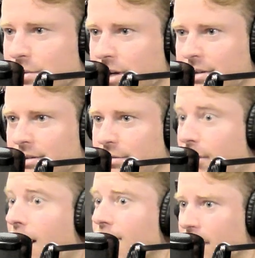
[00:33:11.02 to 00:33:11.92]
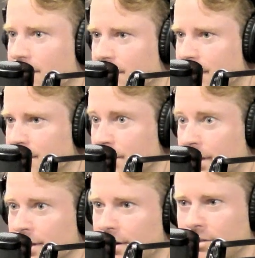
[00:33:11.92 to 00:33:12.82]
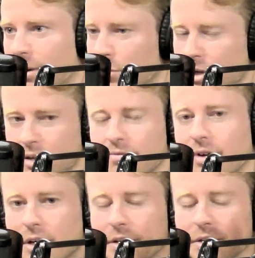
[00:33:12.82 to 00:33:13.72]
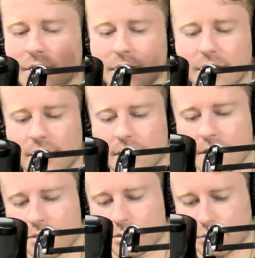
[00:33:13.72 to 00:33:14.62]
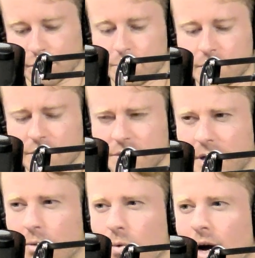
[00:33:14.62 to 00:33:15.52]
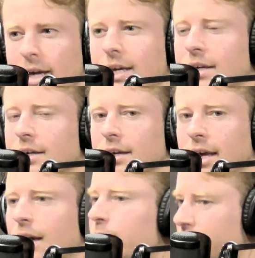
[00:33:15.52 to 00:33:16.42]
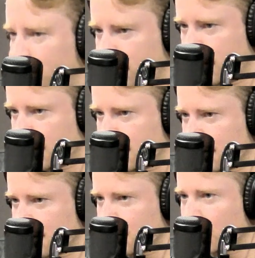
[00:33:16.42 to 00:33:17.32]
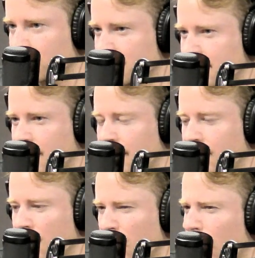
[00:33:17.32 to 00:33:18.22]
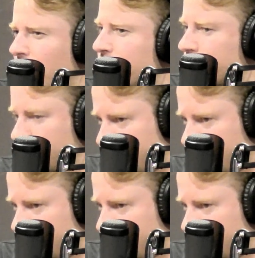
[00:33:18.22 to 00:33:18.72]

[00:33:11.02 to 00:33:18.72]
thrive off of. That's what I love. Or I'm trying to find other groups that are saying, why can't we do this? As opposed to saying, why should we do